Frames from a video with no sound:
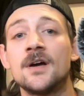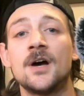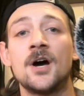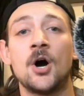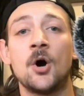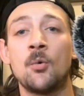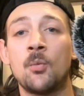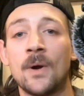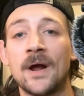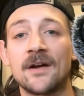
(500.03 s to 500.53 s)

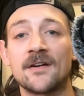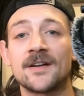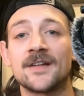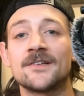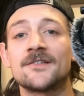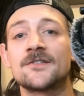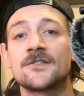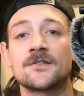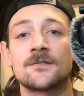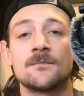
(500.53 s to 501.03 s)

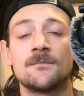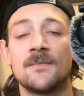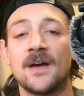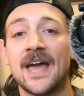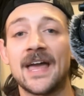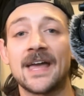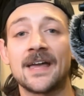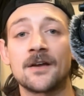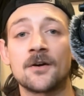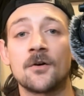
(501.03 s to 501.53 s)
awareness,
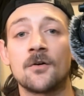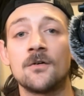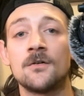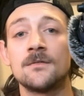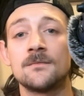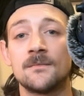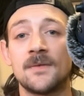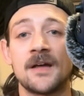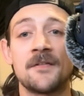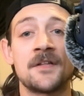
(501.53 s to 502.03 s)
angle,
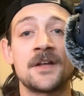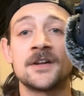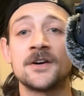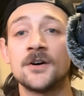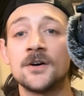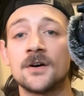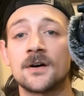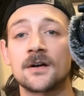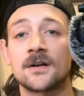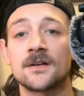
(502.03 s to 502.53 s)
and then
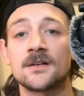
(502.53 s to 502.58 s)
hook.